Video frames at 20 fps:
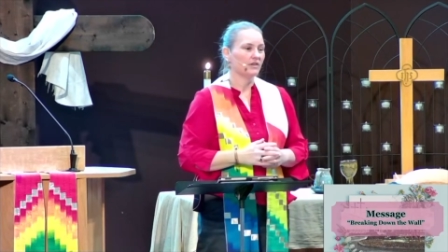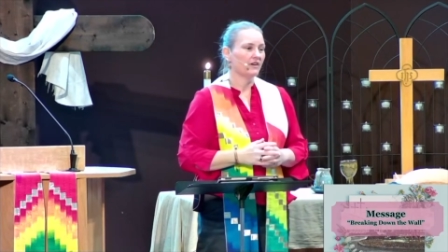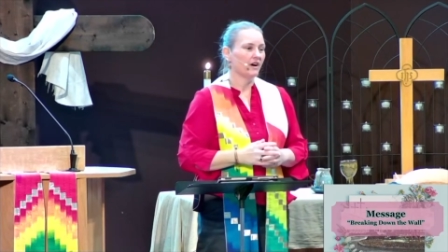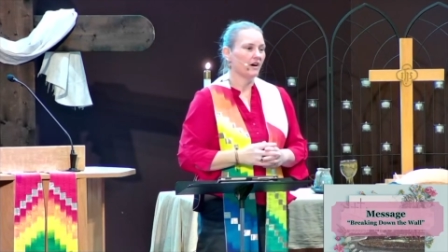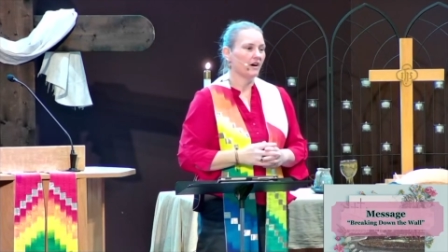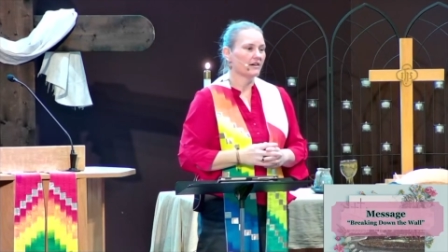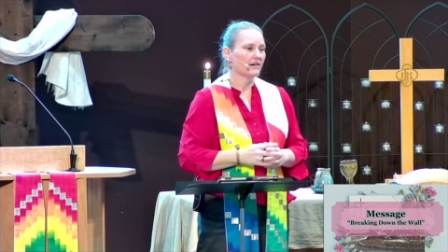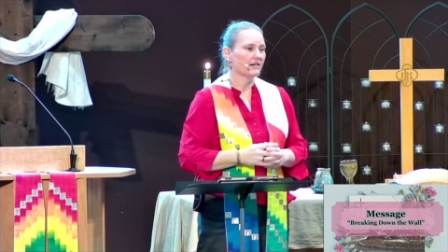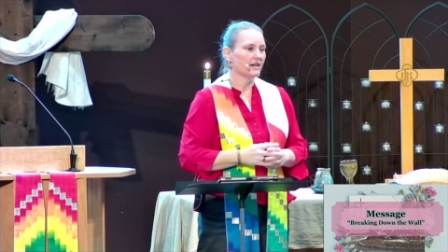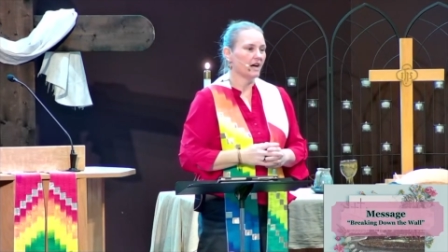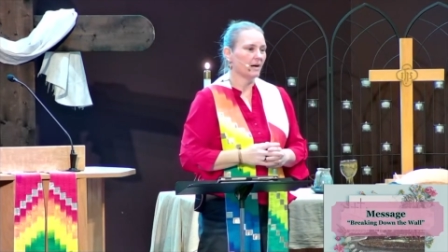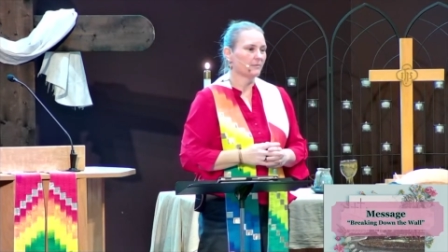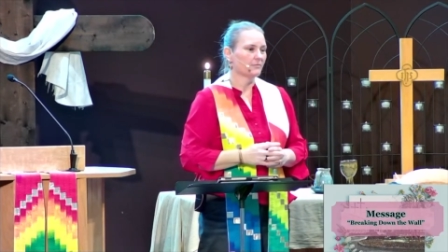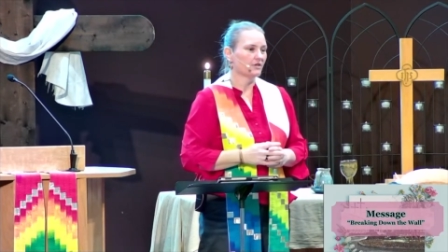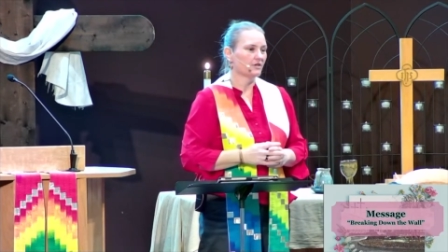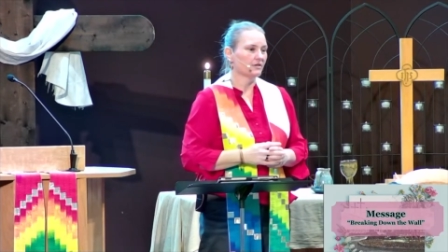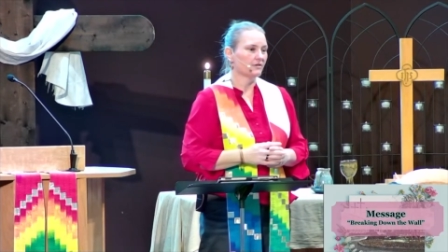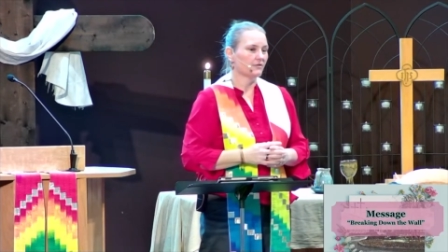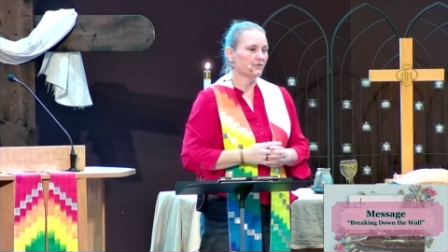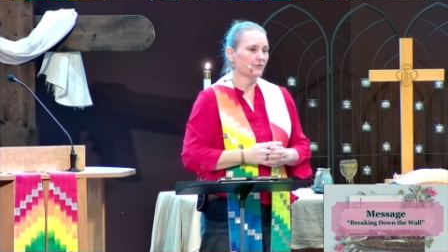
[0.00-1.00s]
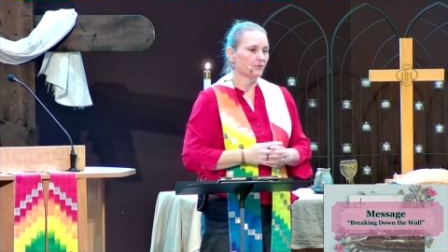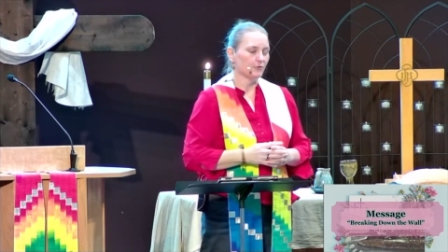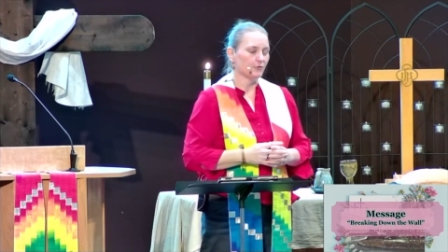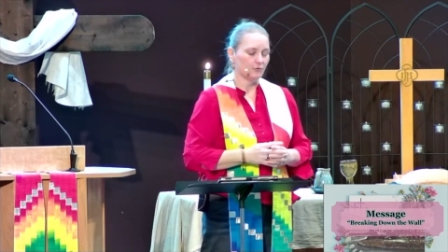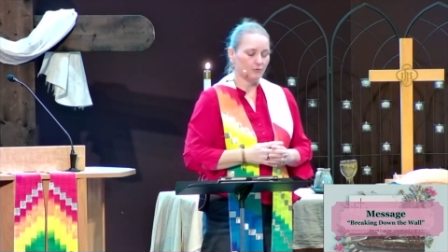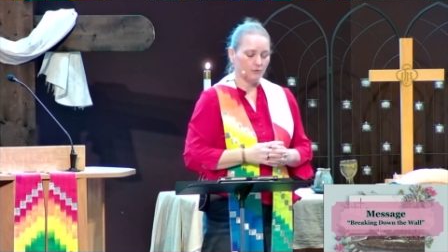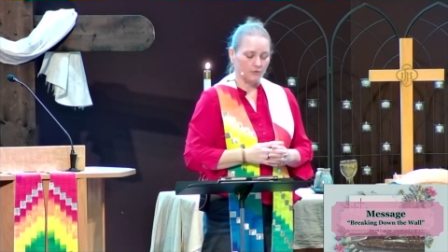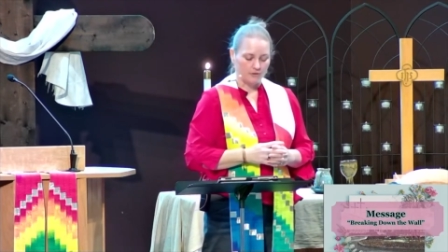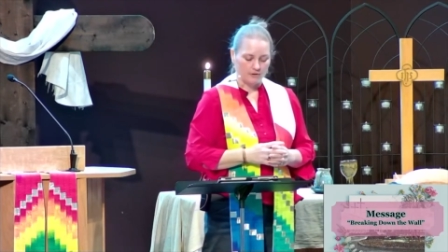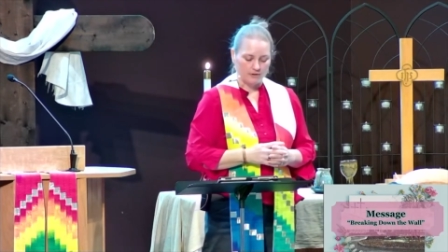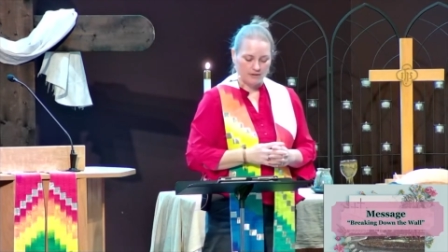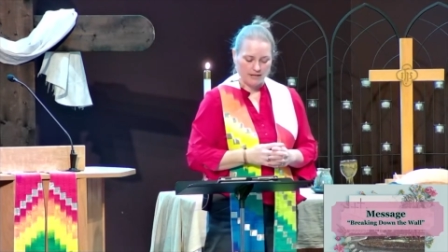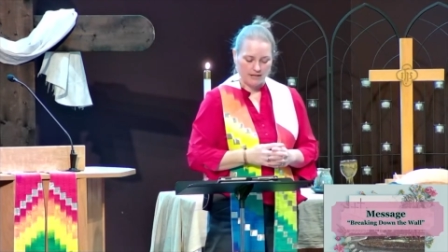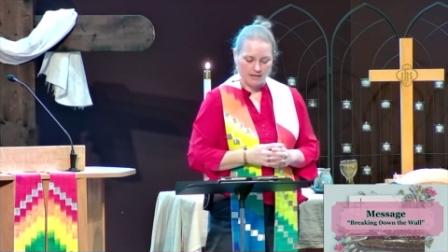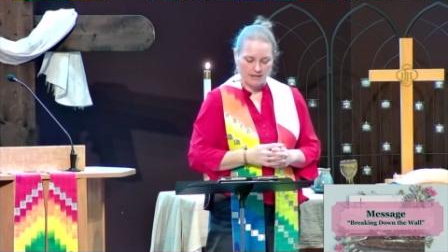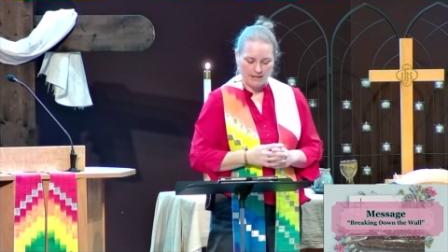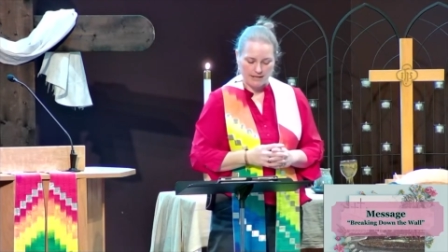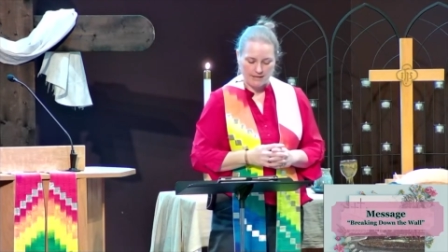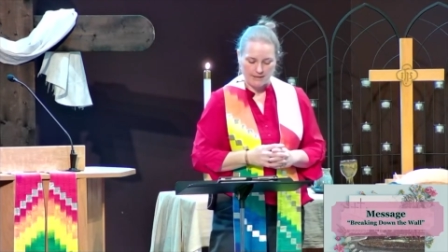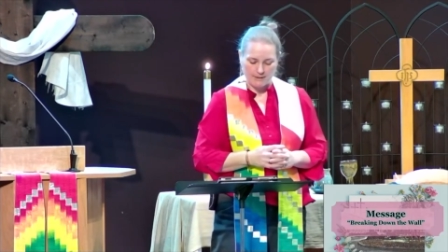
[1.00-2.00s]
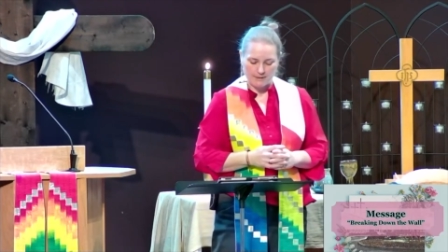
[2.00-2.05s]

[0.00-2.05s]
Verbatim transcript: our adoption through God.